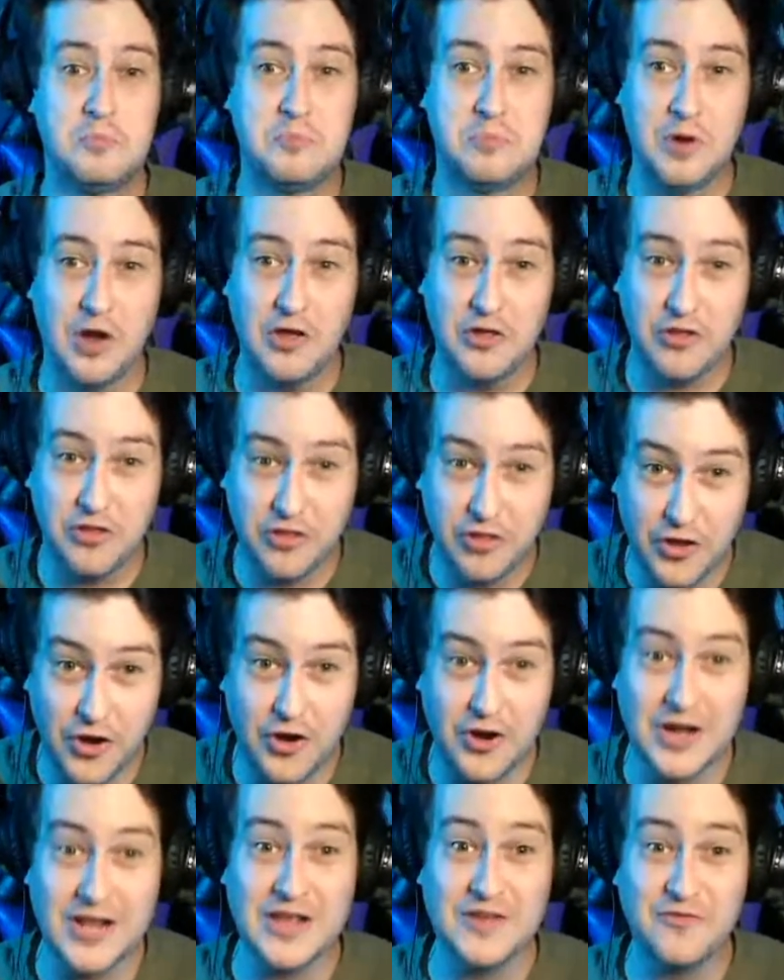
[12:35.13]
But
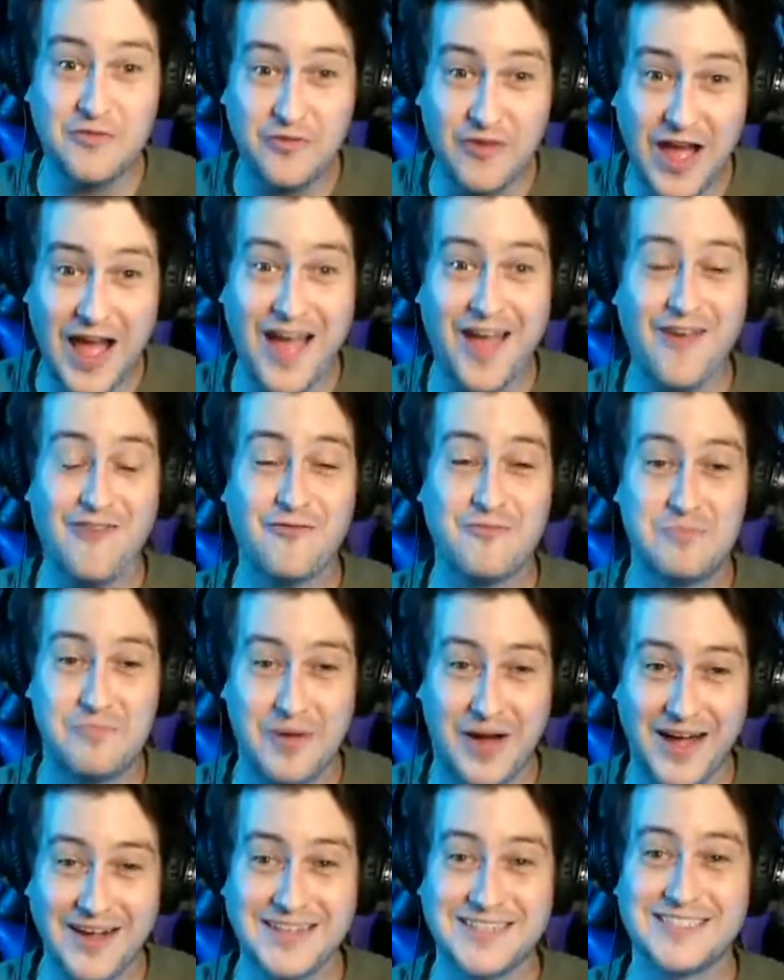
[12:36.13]

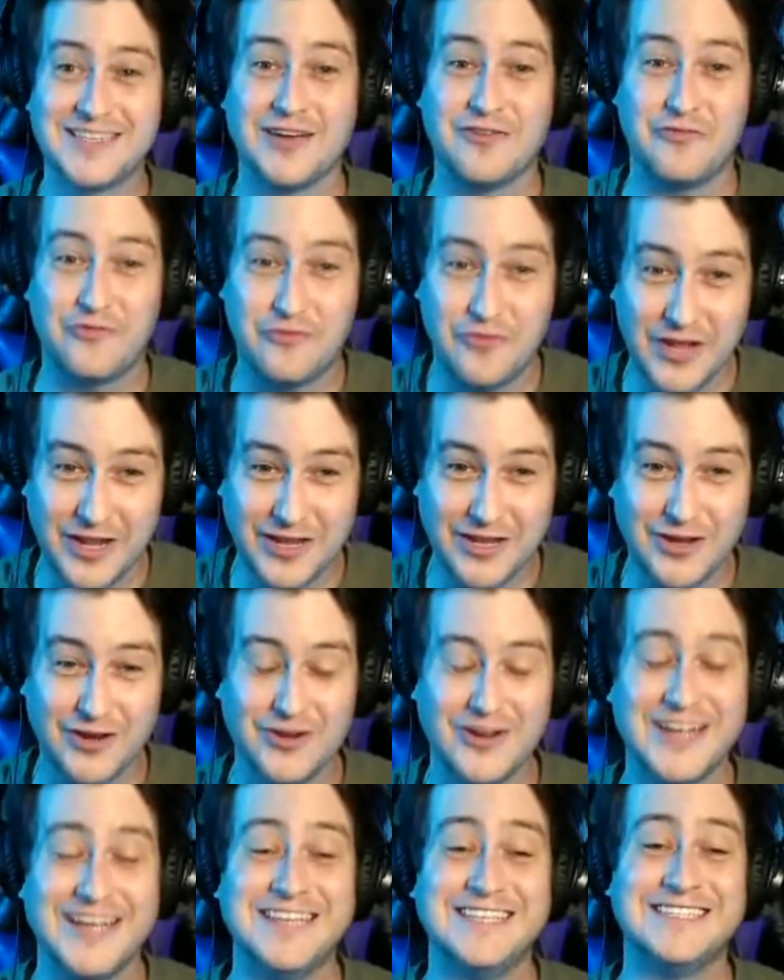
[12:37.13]
$35 a
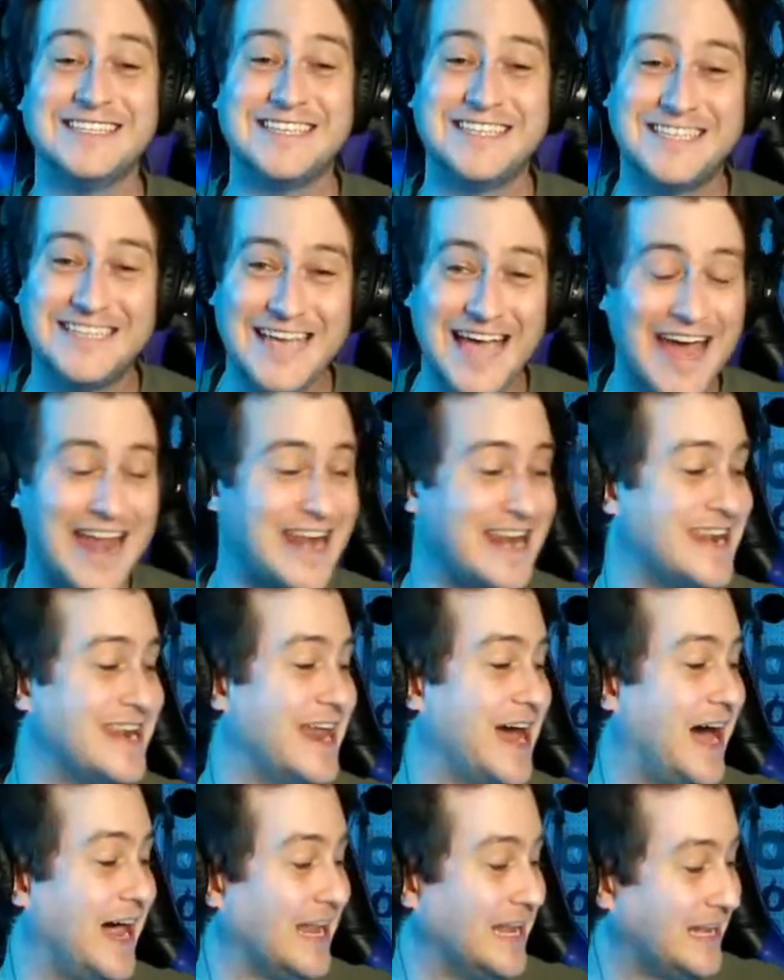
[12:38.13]
figure is getting
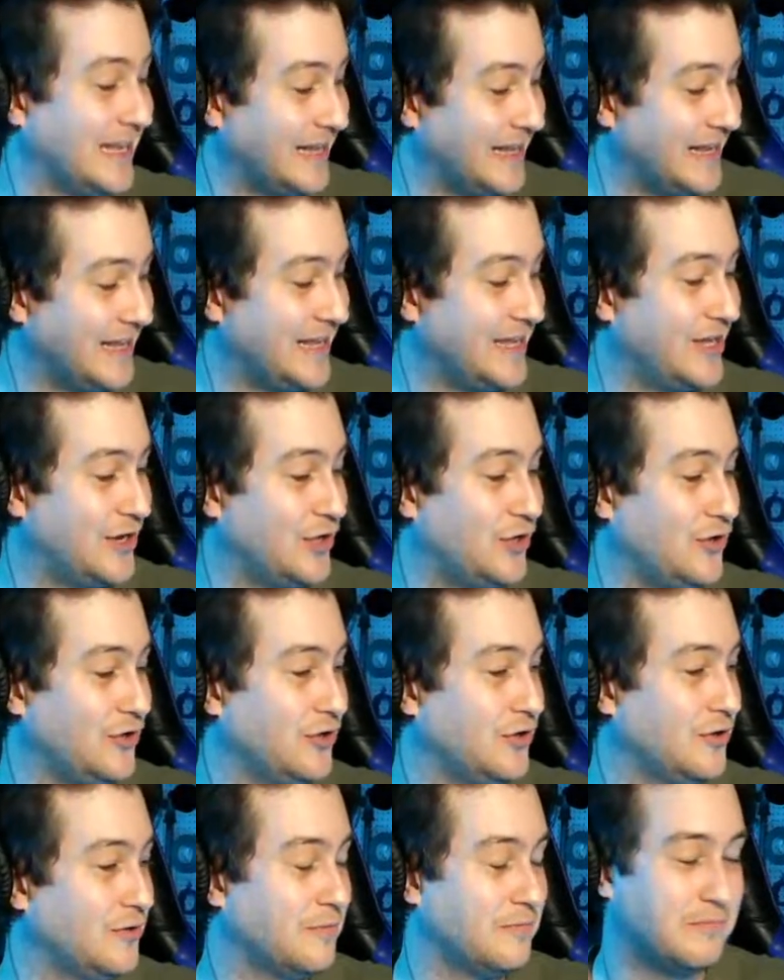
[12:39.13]
a
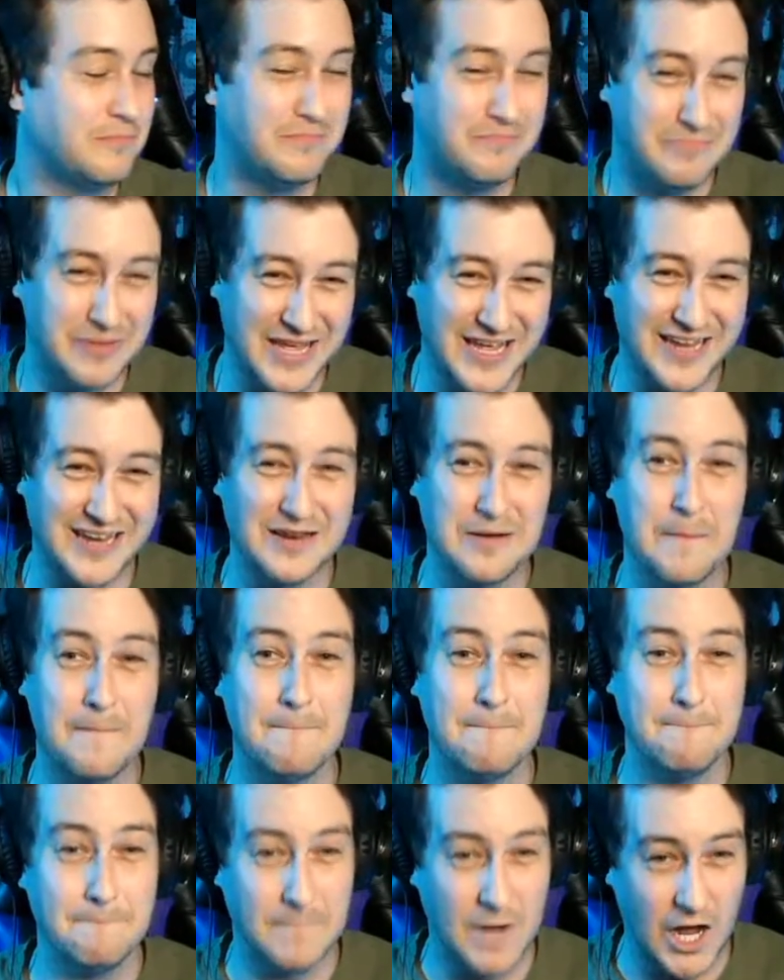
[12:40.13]
little bit
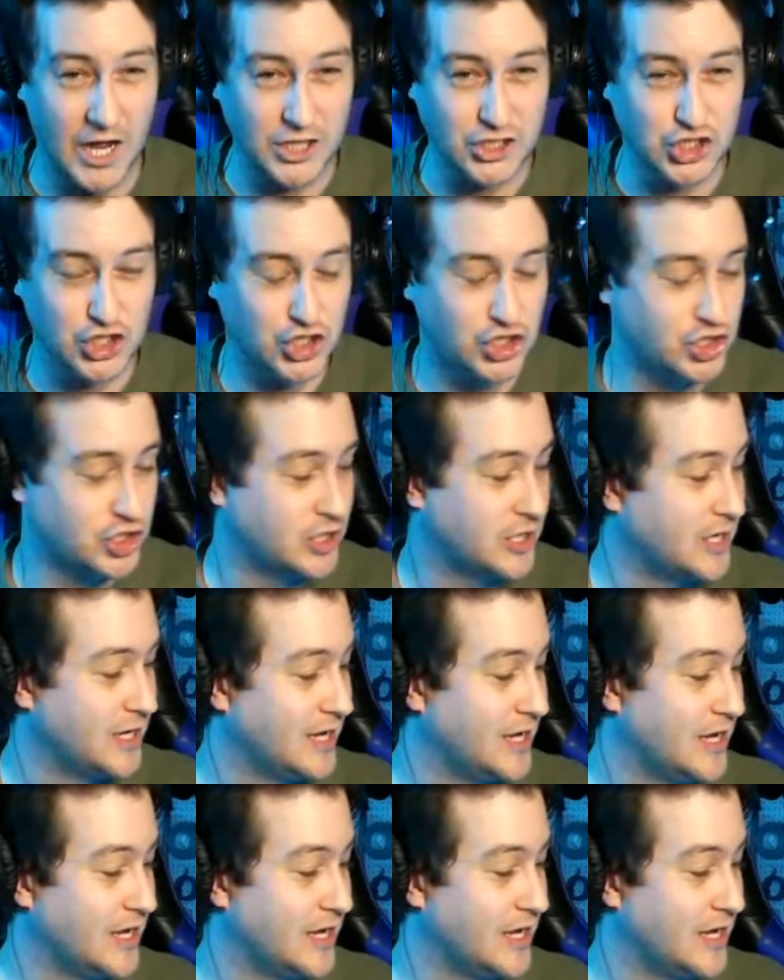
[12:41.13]
much.